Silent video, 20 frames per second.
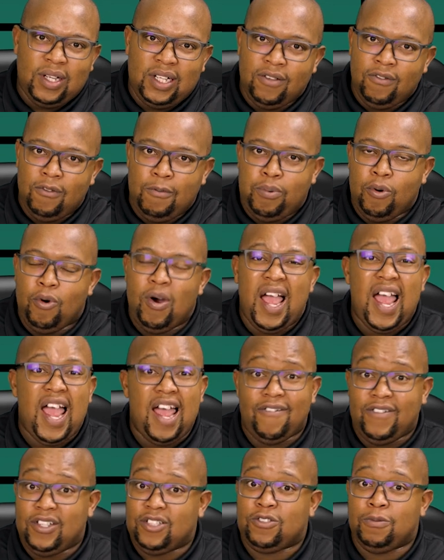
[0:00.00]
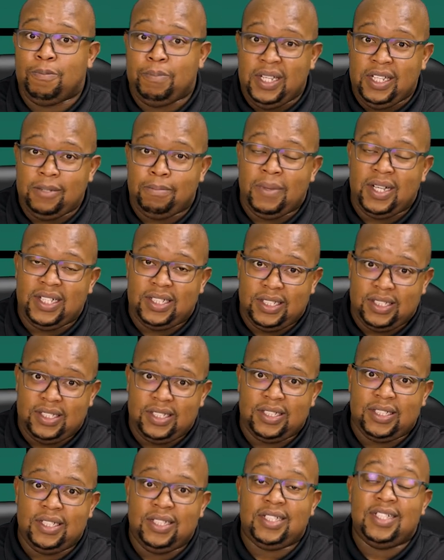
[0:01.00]
with Liverpool having to beat Manchester
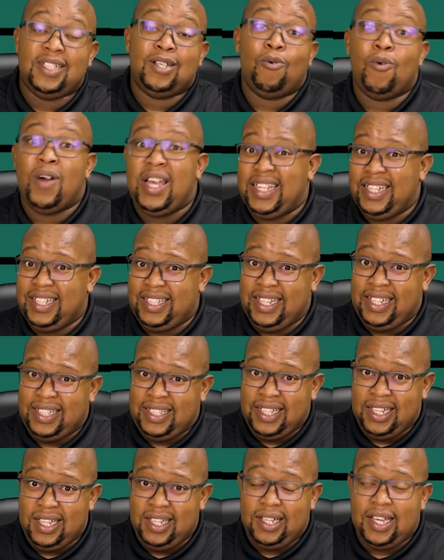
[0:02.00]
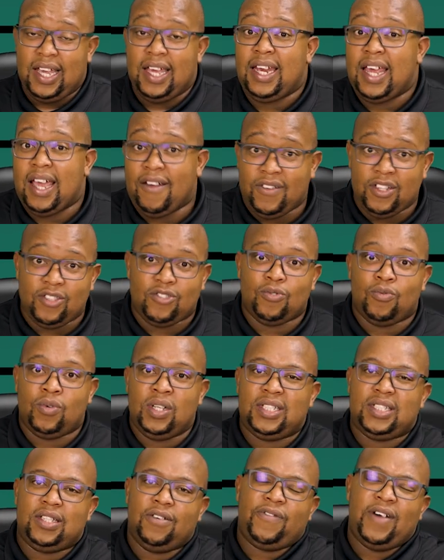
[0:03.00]
City the way that they did and having to
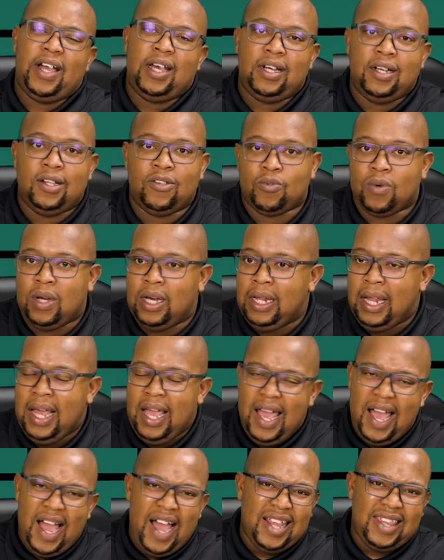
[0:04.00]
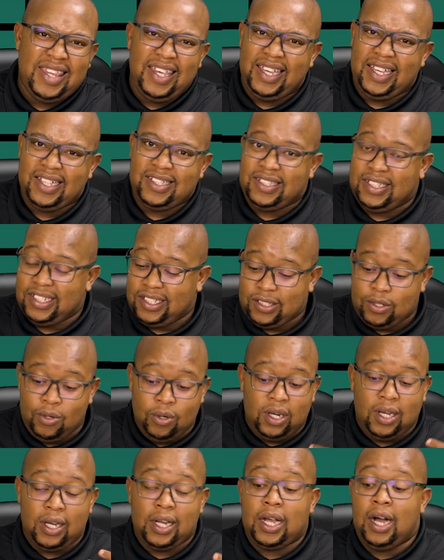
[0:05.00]
reach the final as well, I think it's just
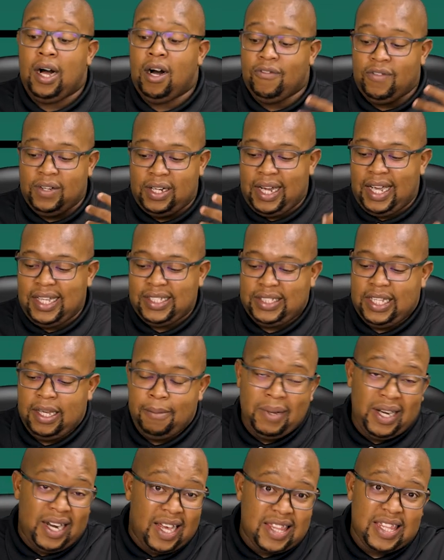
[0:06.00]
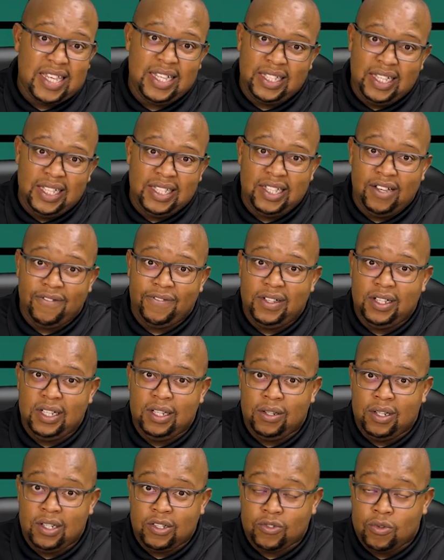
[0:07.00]
going to galvanize them. And I think they're definitely
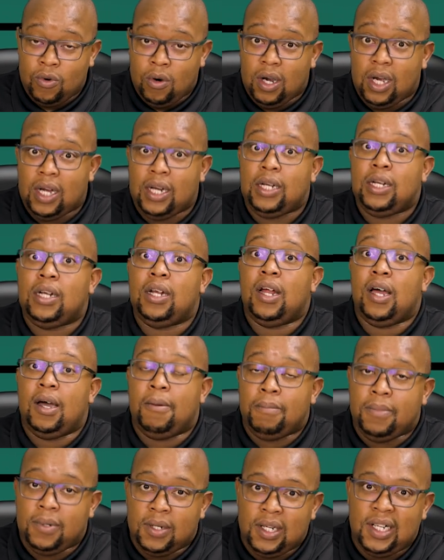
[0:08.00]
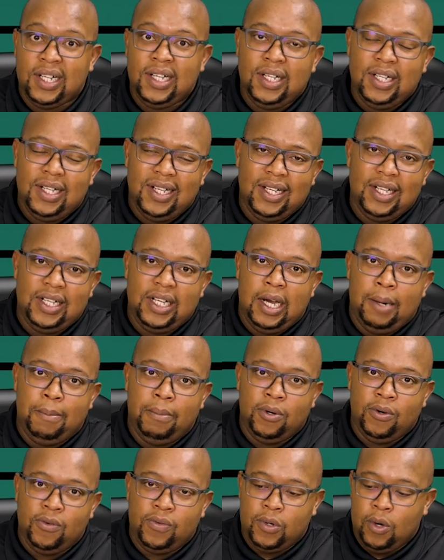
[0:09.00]
going to score a number
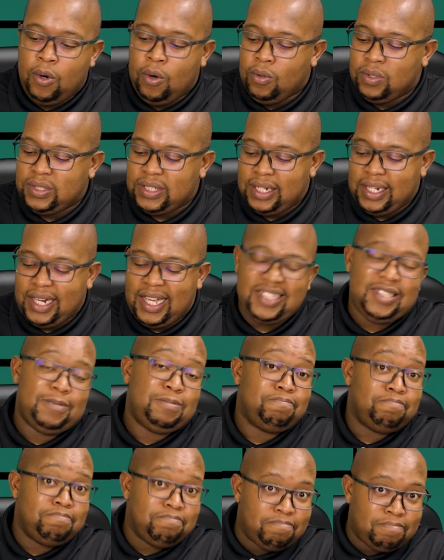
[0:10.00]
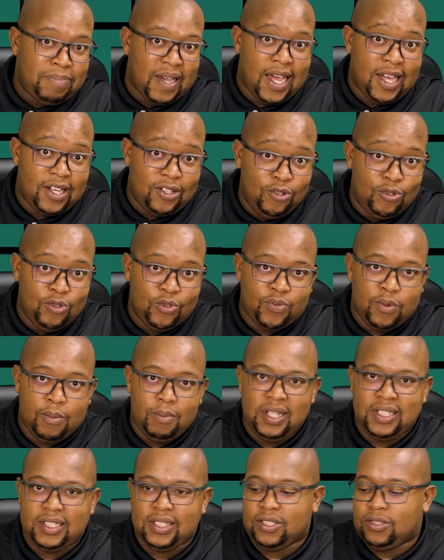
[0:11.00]
of goals. And that's bad news for
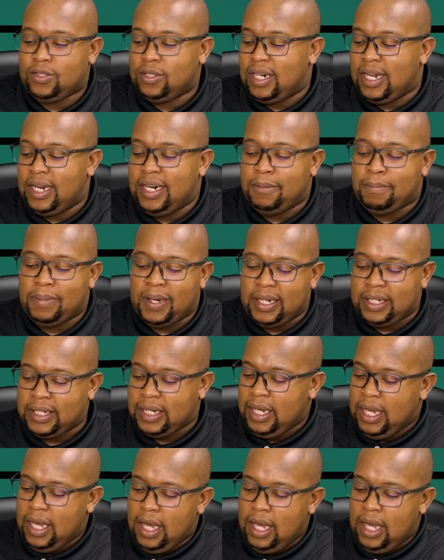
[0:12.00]
Manchester United. But